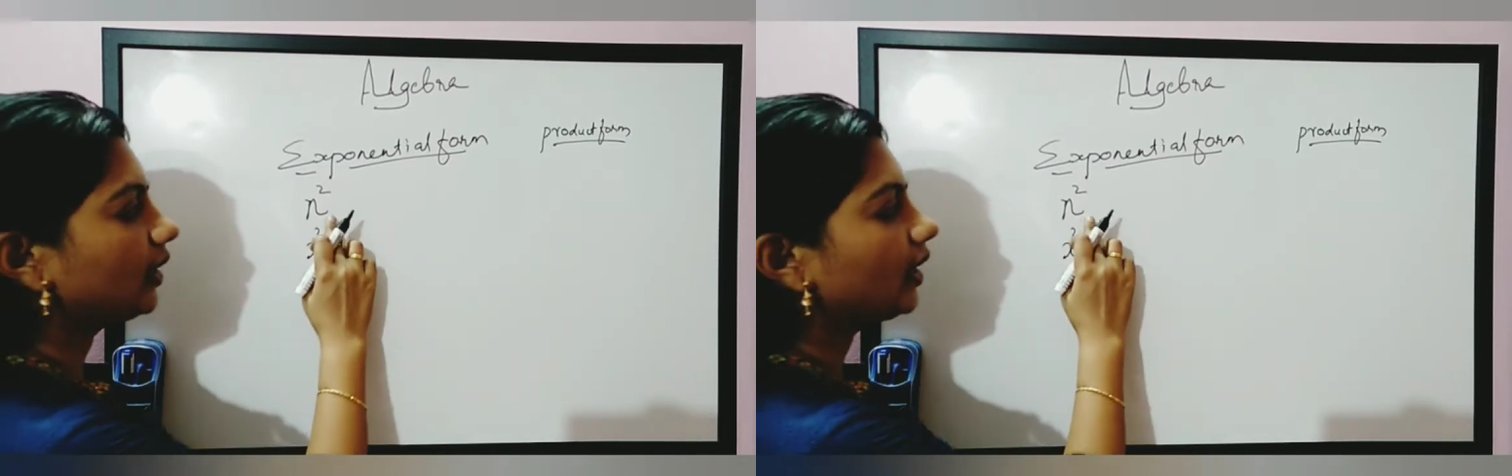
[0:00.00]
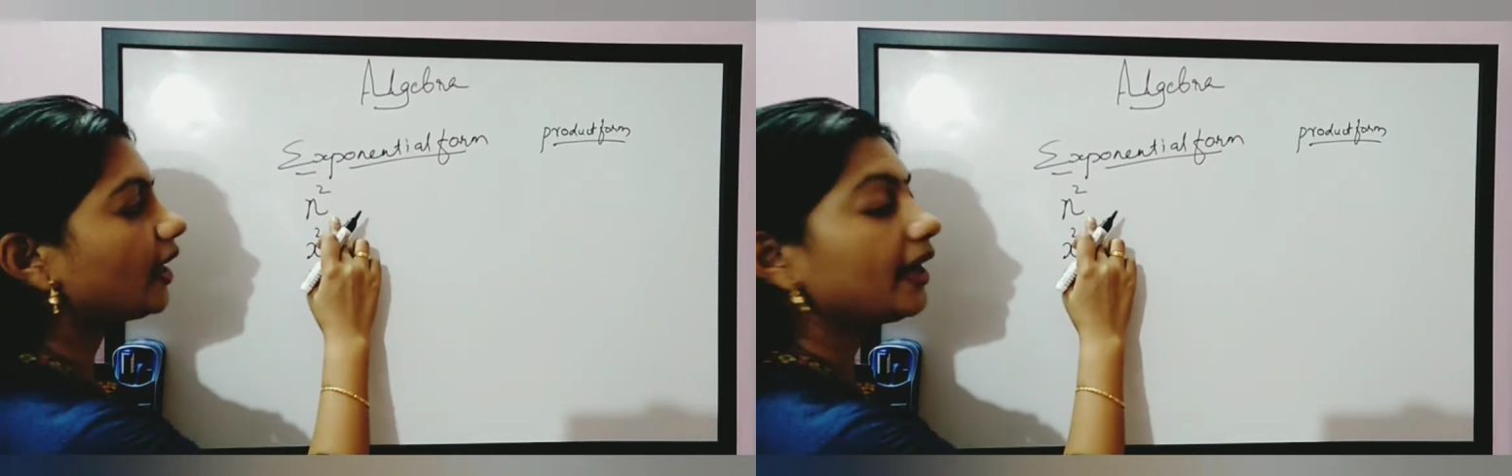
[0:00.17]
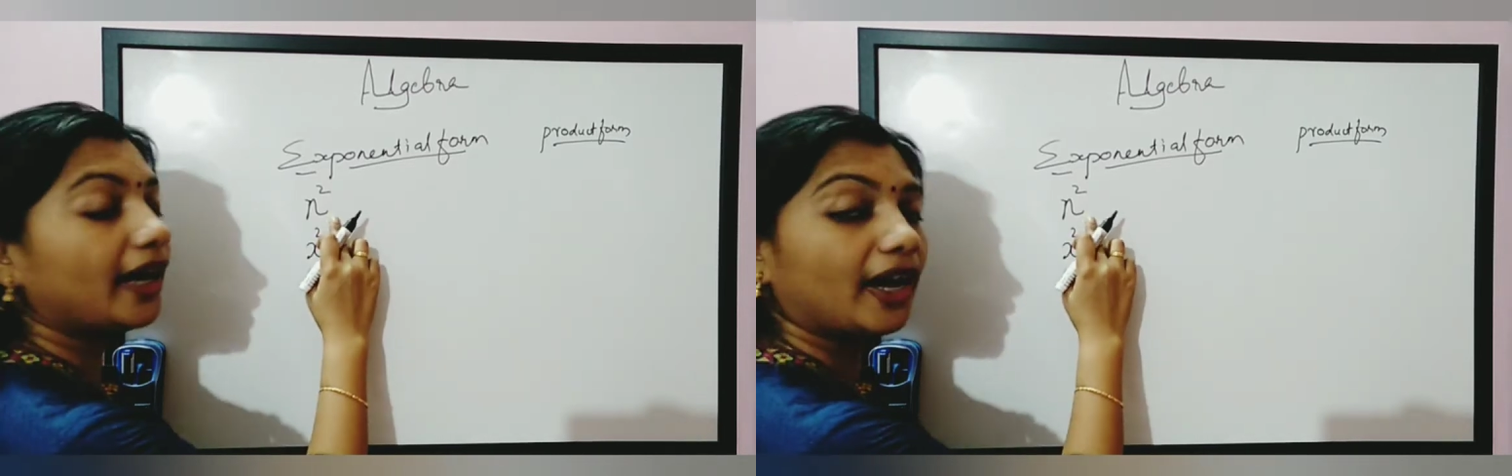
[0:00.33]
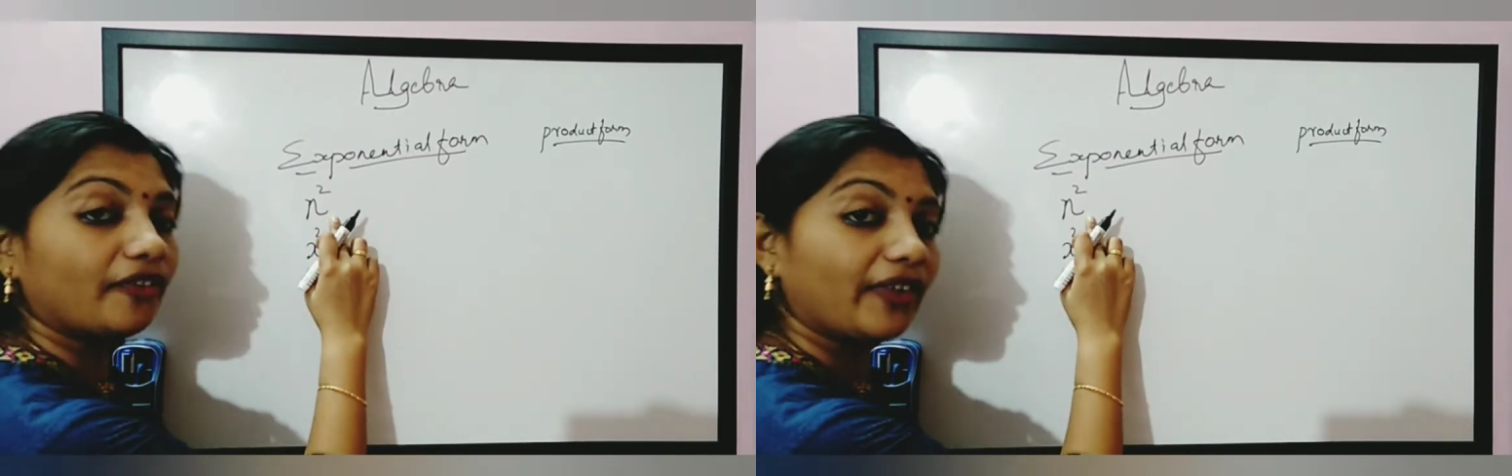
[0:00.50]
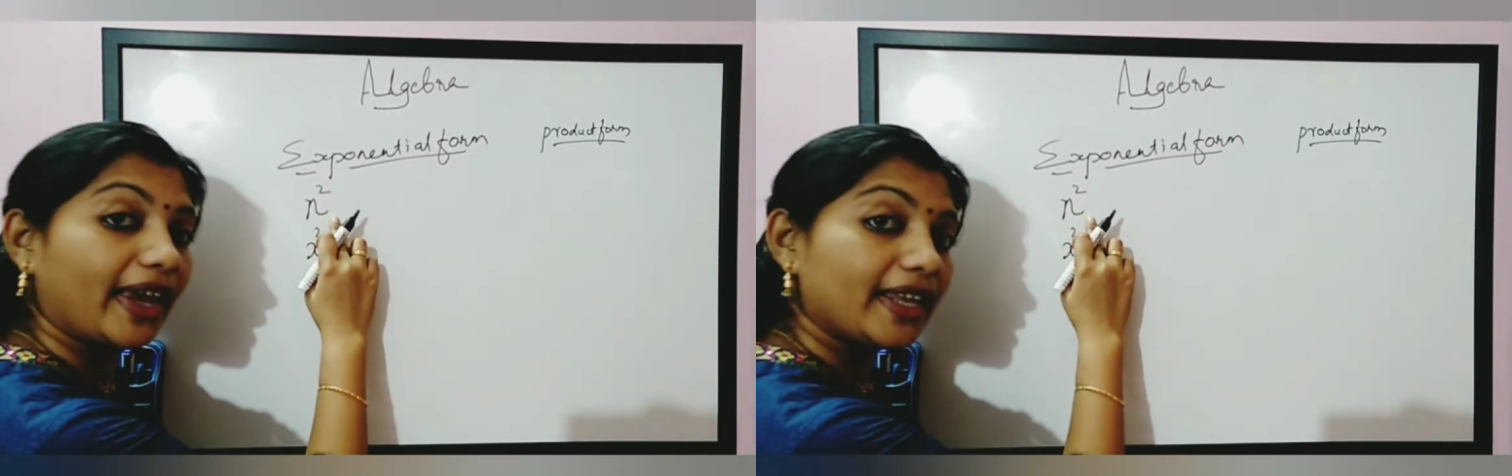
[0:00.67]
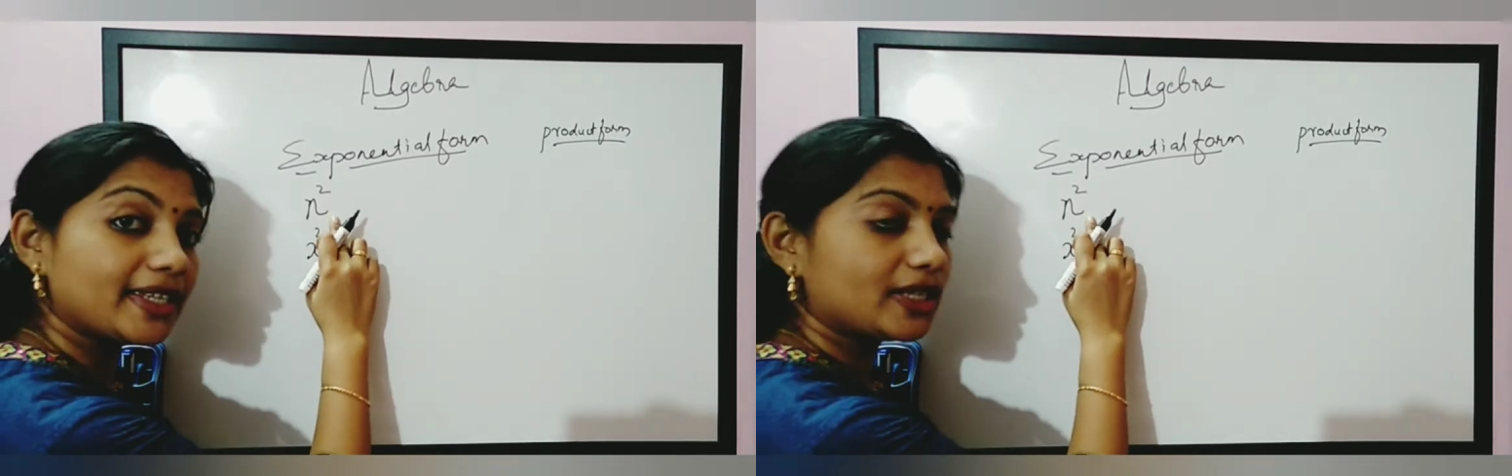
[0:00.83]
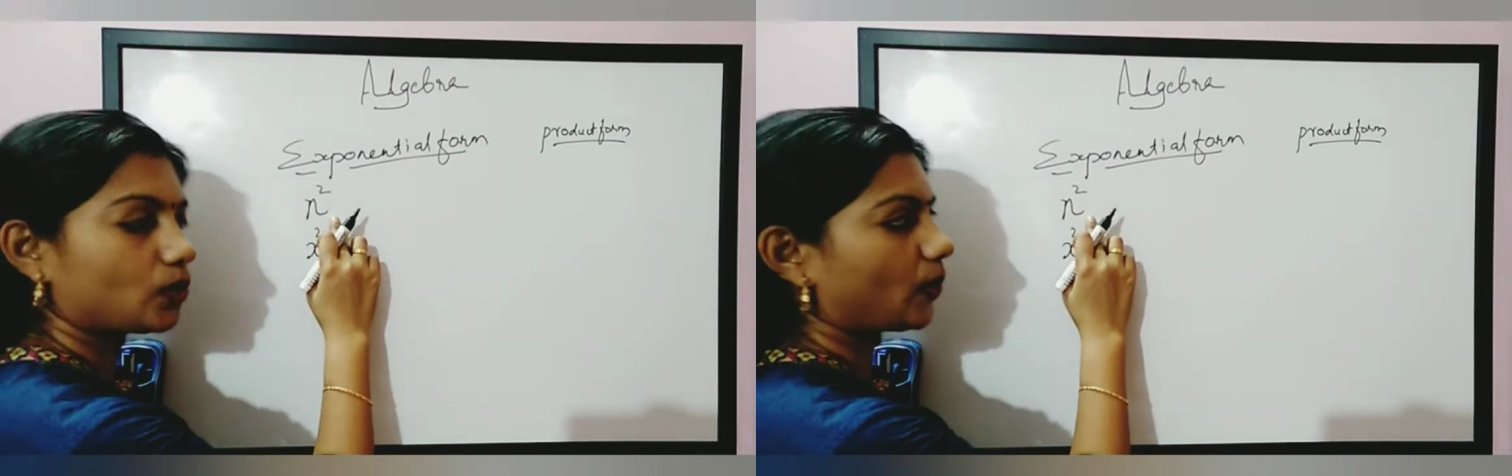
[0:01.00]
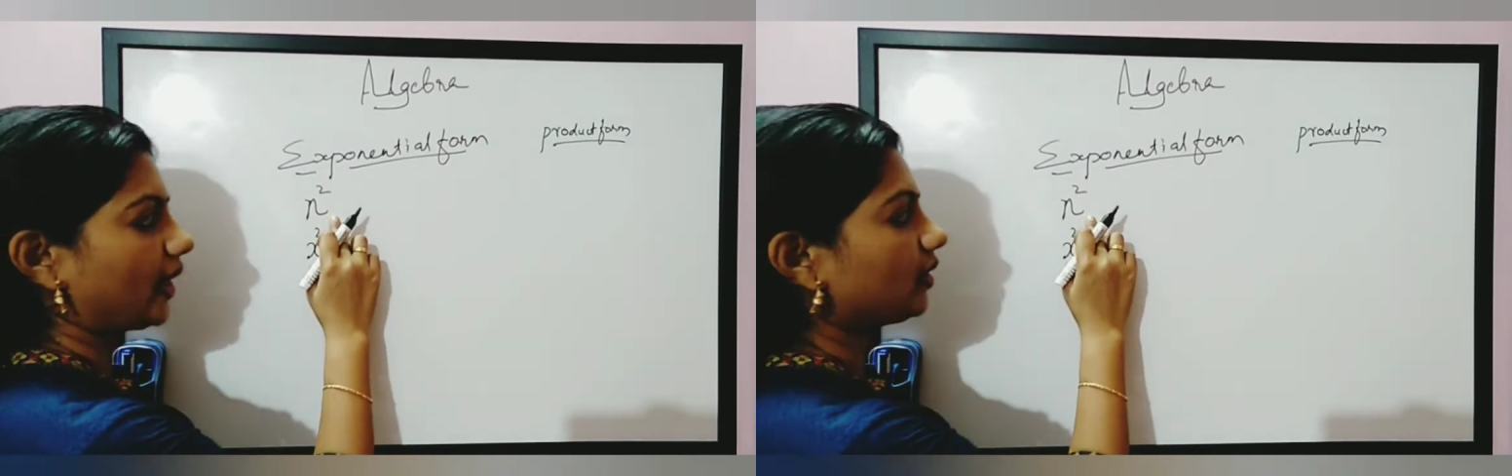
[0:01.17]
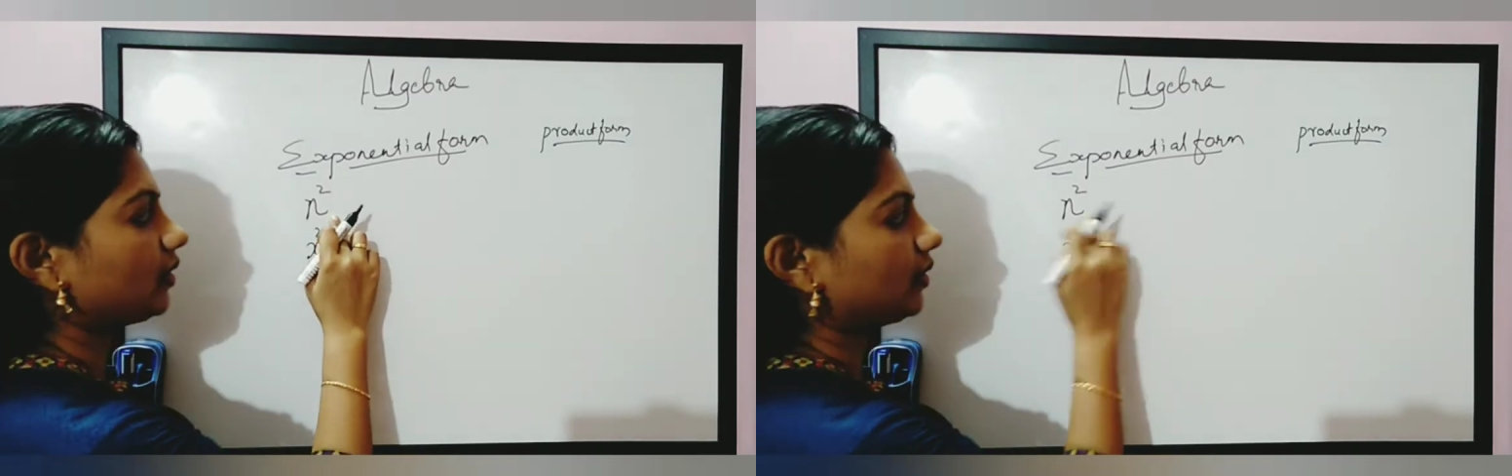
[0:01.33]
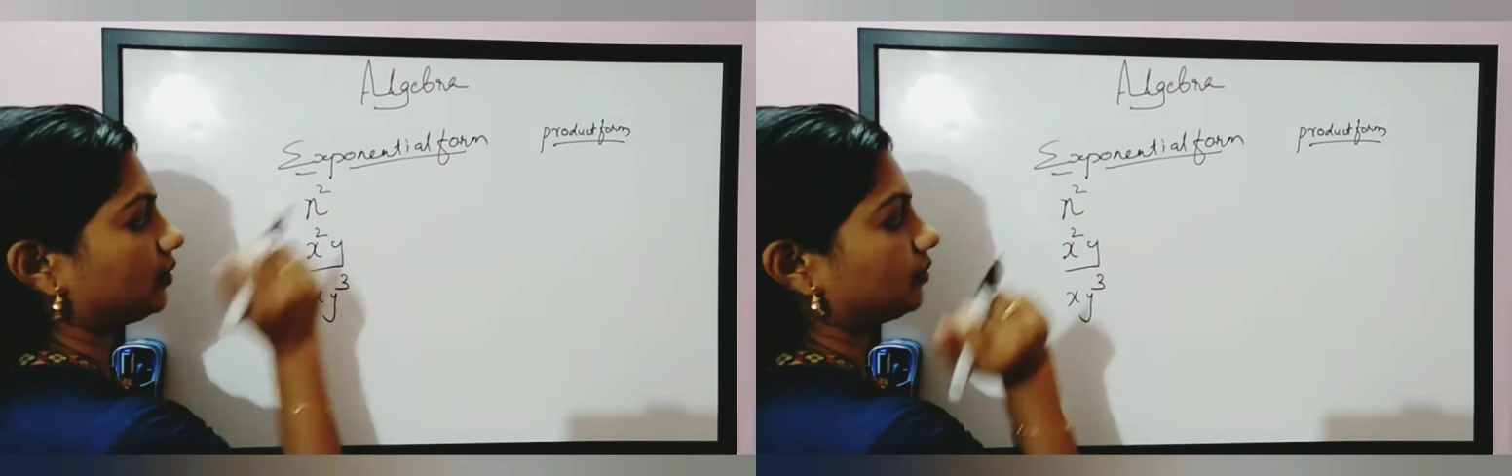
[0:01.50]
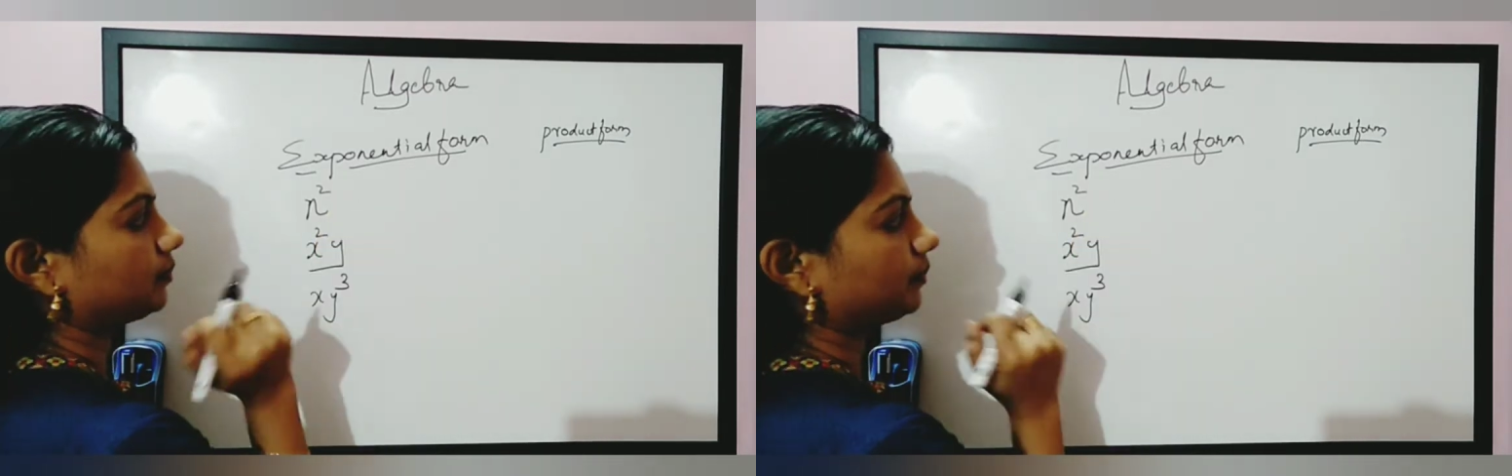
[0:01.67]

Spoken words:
I have n square here.